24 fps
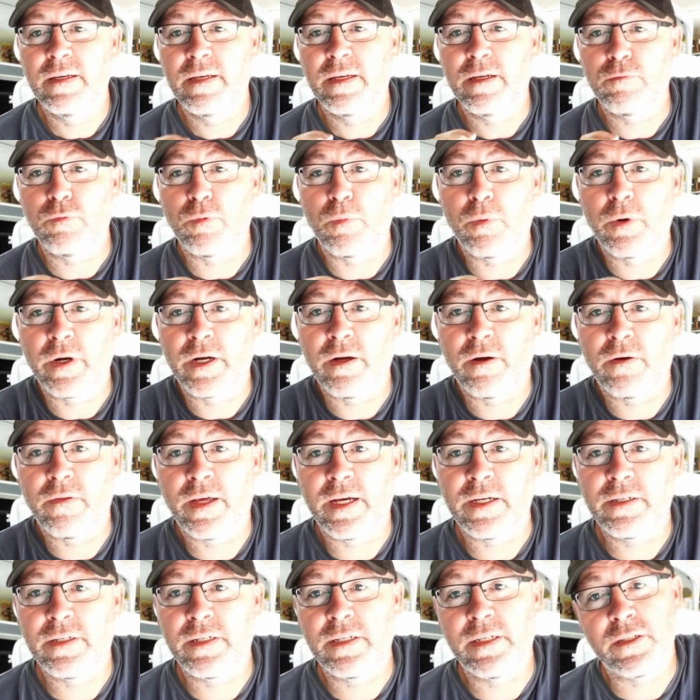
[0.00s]
And we'll bring all
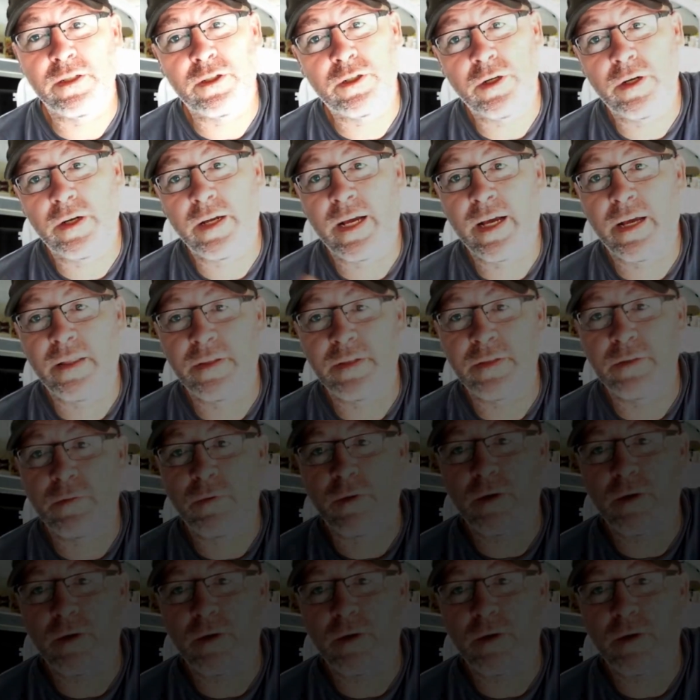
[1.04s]
that to you and show you how these